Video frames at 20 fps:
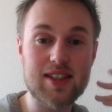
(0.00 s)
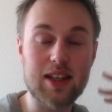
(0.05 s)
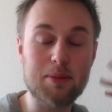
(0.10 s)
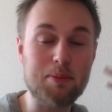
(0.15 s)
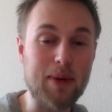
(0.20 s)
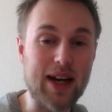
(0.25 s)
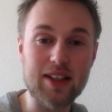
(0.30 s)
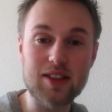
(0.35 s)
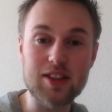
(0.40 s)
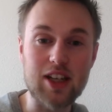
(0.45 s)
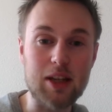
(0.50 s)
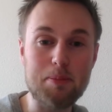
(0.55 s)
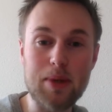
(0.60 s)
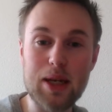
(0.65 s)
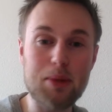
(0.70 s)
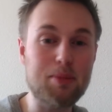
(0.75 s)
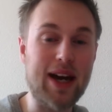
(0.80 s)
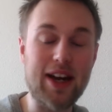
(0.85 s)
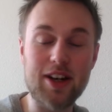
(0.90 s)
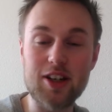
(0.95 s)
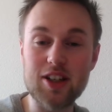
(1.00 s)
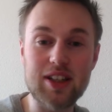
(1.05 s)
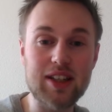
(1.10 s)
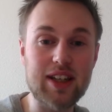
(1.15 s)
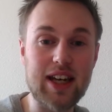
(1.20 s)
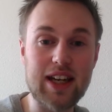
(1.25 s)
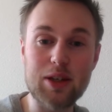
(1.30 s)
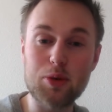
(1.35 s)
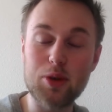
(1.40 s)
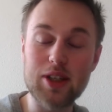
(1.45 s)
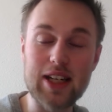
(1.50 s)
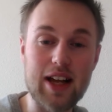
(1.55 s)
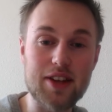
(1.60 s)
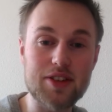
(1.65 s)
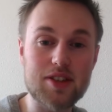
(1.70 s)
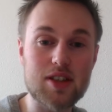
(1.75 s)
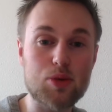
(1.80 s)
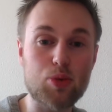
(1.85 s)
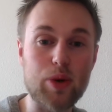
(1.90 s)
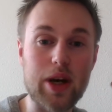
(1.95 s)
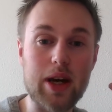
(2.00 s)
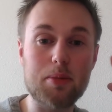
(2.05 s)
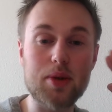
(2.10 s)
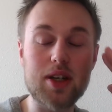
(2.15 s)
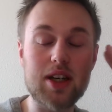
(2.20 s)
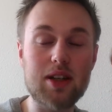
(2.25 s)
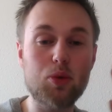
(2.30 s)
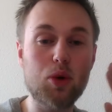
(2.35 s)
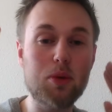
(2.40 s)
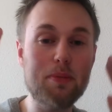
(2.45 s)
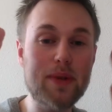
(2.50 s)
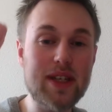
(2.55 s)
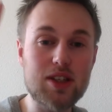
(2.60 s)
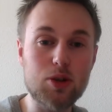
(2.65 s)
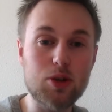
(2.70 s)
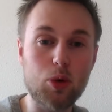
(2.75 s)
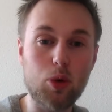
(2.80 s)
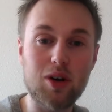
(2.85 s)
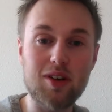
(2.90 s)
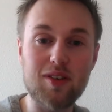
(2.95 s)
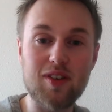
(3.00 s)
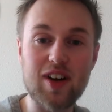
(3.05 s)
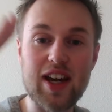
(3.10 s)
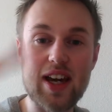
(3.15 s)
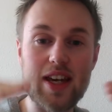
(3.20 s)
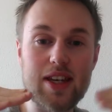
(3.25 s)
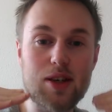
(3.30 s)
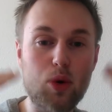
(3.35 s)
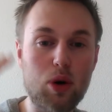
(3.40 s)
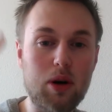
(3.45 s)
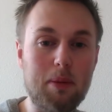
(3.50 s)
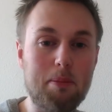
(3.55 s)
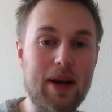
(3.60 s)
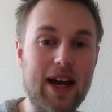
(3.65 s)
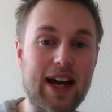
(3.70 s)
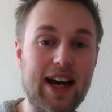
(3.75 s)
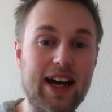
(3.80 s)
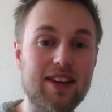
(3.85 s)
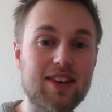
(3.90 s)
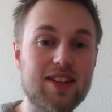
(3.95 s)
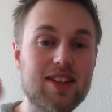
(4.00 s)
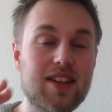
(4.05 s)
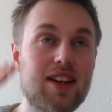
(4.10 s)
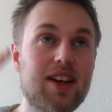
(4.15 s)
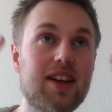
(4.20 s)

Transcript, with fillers: It might not be better than anyone else's way, but it will be your way, your path,